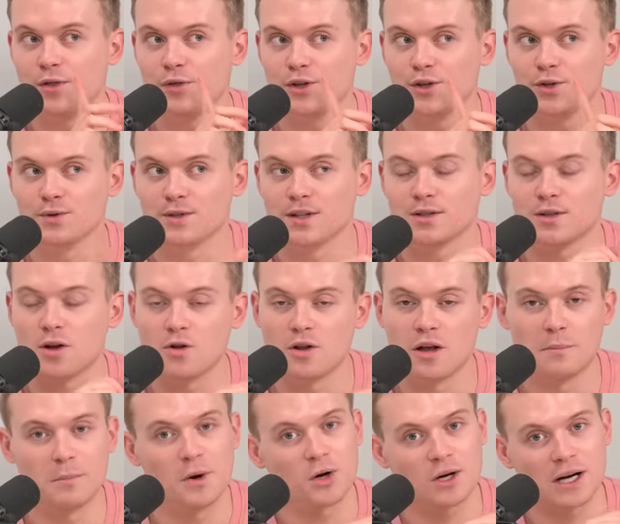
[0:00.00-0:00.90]

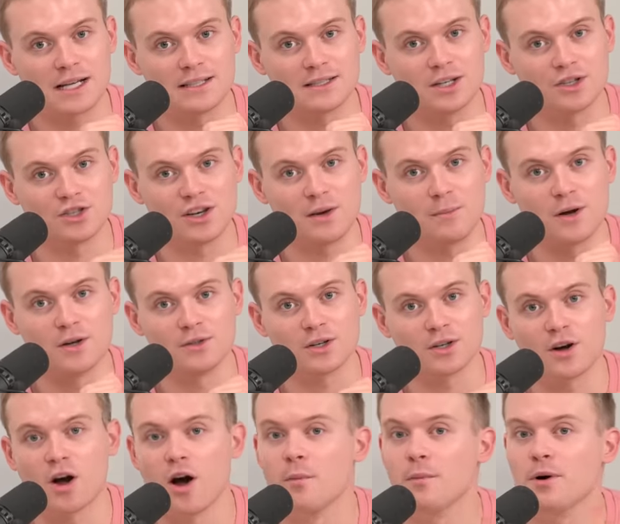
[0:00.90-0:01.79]
theuselesshotlinepodcast at
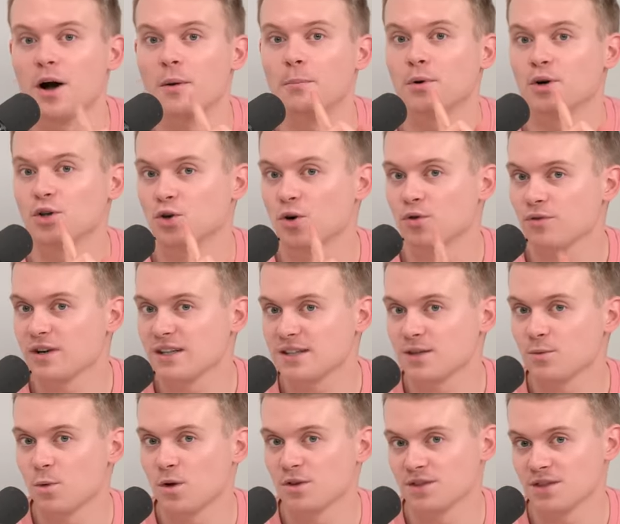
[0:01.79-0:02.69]
gmail.com, and put your
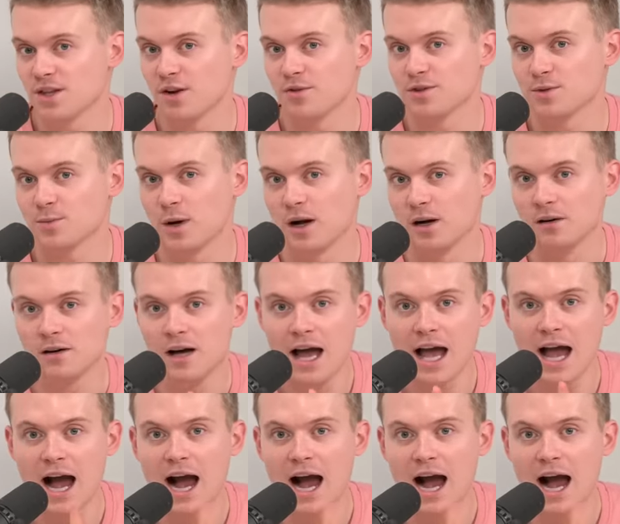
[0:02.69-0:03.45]
written ones there as well.